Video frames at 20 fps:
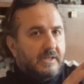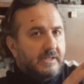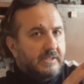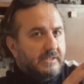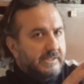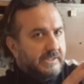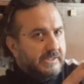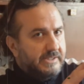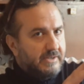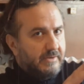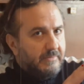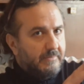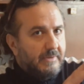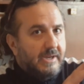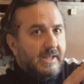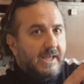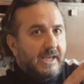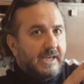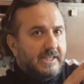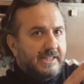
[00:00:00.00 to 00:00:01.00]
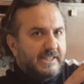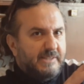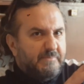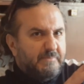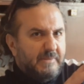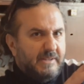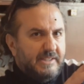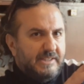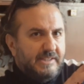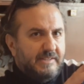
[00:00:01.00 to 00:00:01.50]
extremely
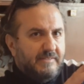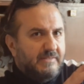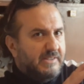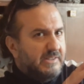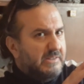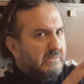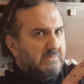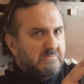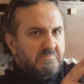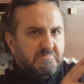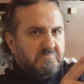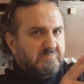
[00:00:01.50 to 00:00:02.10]
expensive, so